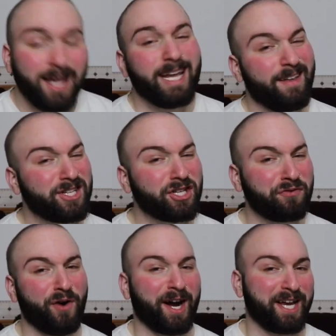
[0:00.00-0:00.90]
Yeah, this is
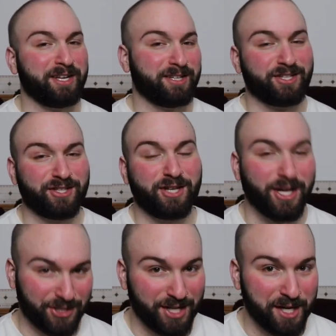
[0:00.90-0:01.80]
fucking
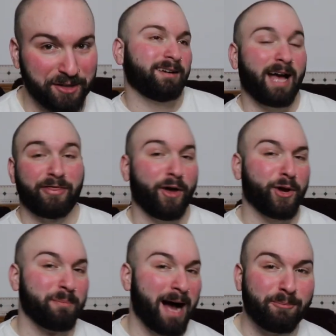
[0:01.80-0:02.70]
disgusting. I thought
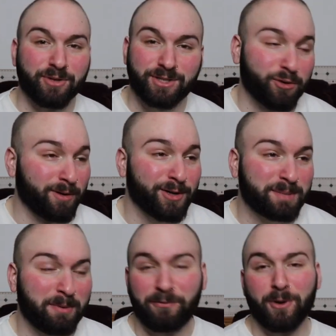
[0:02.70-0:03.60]
your mom was gross
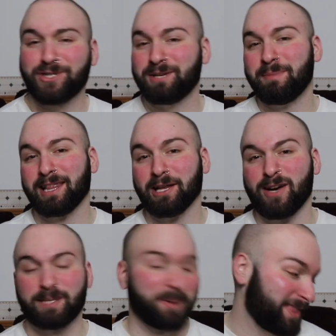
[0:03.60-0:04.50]
before she met
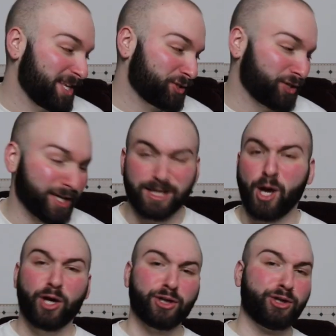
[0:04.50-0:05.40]
Louis, but this just
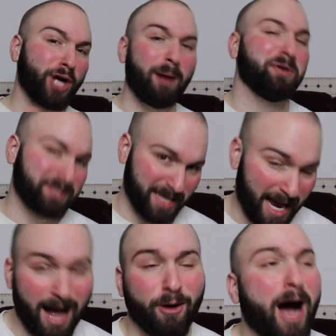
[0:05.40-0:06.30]
doubles it.
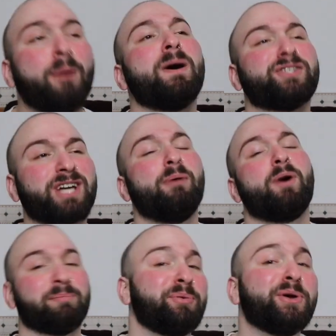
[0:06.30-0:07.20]
How much I
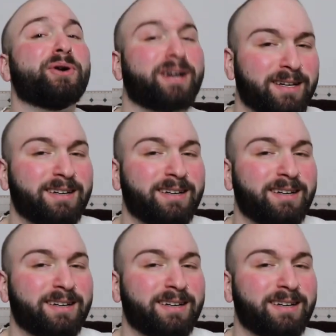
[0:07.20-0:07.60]
want to puke.